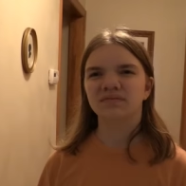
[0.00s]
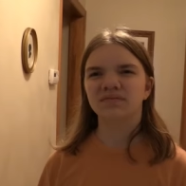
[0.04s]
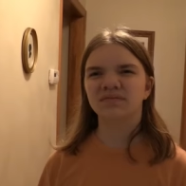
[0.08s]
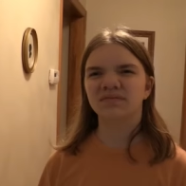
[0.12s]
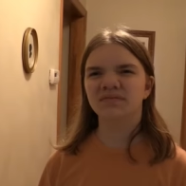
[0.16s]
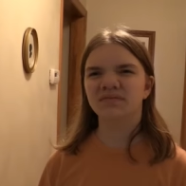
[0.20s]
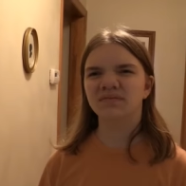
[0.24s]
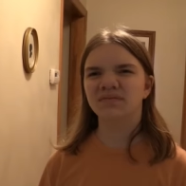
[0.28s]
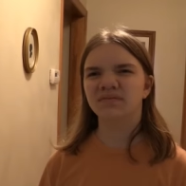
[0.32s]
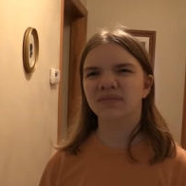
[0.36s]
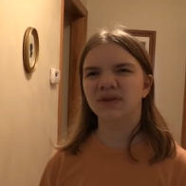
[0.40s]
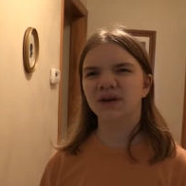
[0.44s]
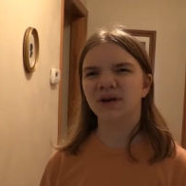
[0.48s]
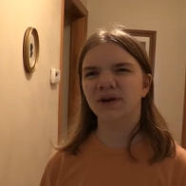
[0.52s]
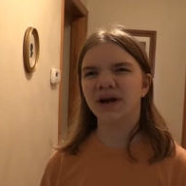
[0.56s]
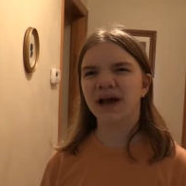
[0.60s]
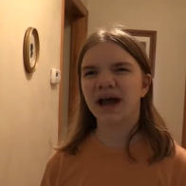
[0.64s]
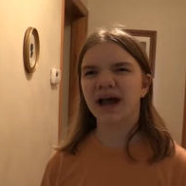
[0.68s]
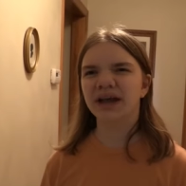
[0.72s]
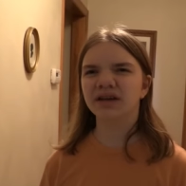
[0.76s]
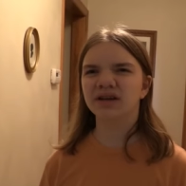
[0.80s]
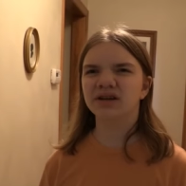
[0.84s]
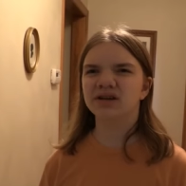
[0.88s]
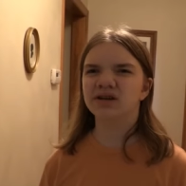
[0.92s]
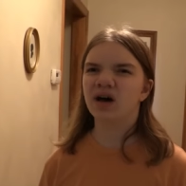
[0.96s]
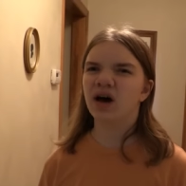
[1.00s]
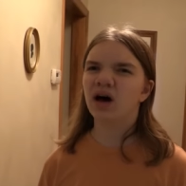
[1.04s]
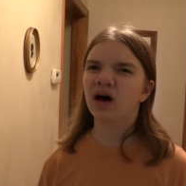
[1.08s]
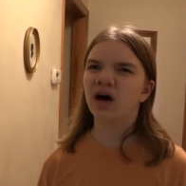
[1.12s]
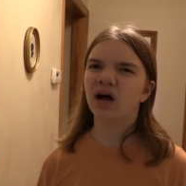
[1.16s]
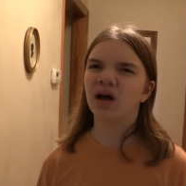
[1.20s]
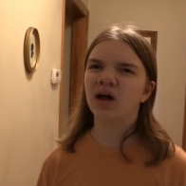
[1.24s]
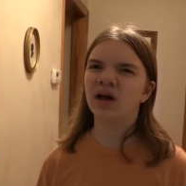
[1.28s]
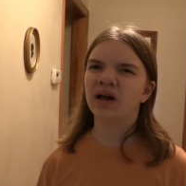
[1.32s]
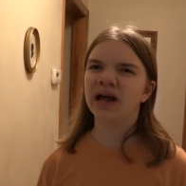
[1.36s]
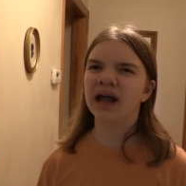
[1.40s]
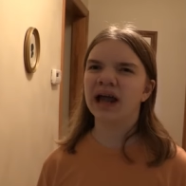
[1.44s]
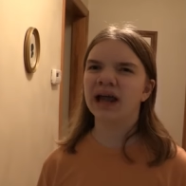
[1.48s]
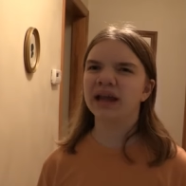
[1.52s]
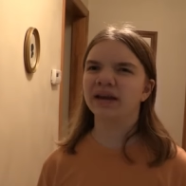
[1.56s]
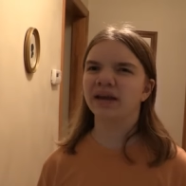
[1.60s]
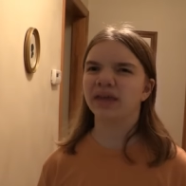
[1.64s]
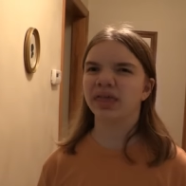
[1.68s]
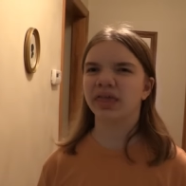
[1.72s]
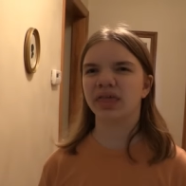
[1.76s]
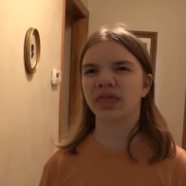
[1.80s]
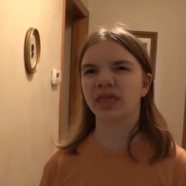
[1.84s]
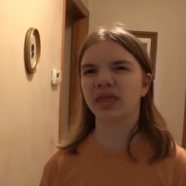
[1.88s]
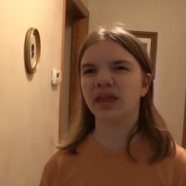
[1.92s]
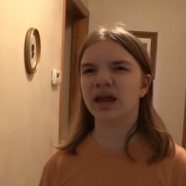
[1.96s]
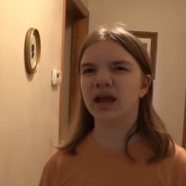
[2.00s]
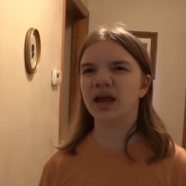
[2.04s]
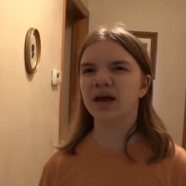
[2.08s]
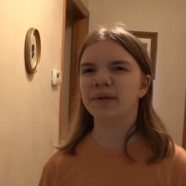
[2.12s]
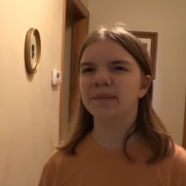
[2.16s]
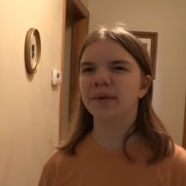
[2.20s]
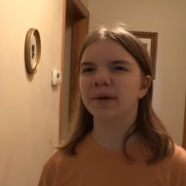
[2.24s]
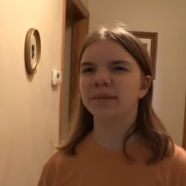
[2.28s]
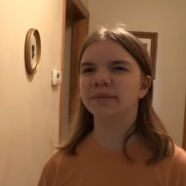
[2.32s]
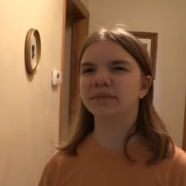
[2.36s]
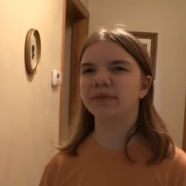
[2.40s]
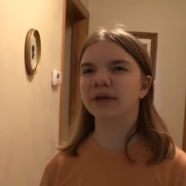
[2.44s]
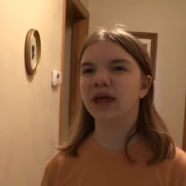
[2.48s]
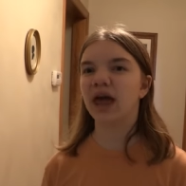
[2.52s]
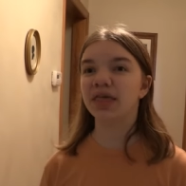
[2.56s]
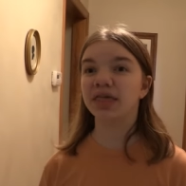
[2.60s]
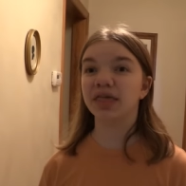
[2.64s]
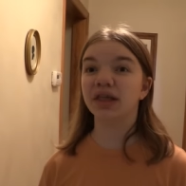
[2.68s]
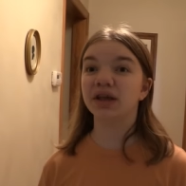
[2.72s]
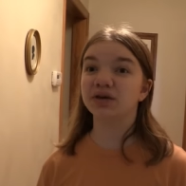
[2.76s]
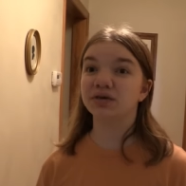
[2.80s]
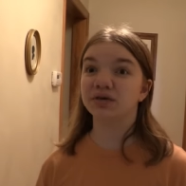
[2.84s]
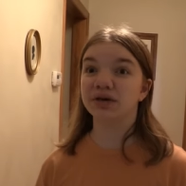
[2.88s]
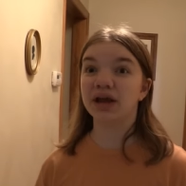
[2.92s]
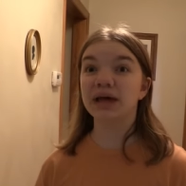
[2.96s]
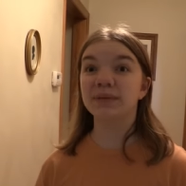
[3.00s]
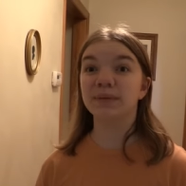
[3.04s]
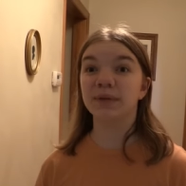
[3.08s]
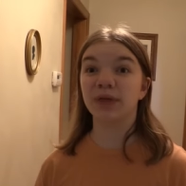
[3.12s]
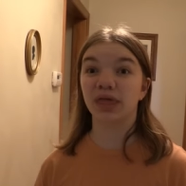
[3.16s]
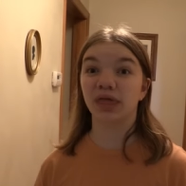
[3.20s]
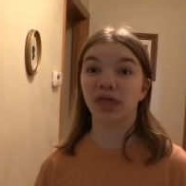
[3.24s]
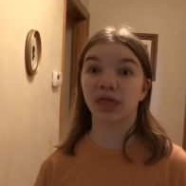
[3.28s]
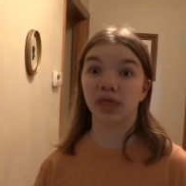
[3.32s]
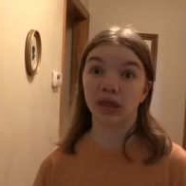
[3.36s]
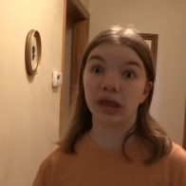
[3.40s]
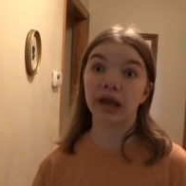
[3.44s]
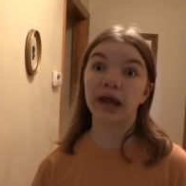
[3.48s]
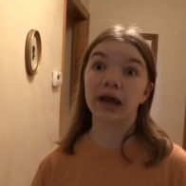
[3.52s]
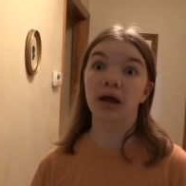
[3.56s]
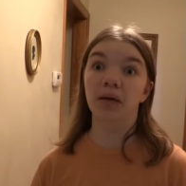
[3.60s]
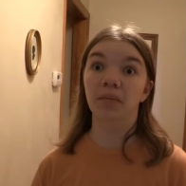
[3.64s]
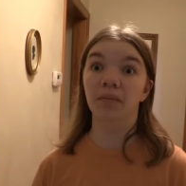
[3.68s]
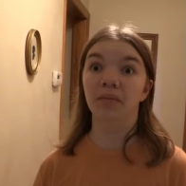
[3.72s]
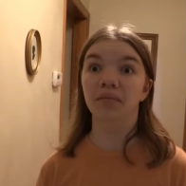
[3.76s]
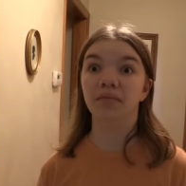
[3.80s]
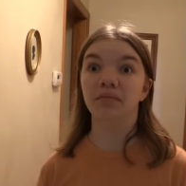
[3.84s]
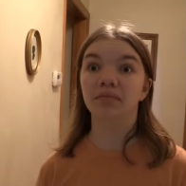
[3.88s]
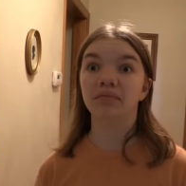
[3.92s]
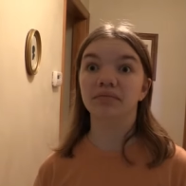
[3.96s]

Hmm, you're kinda tall, kinda slim. I'm guessing your name is Slim.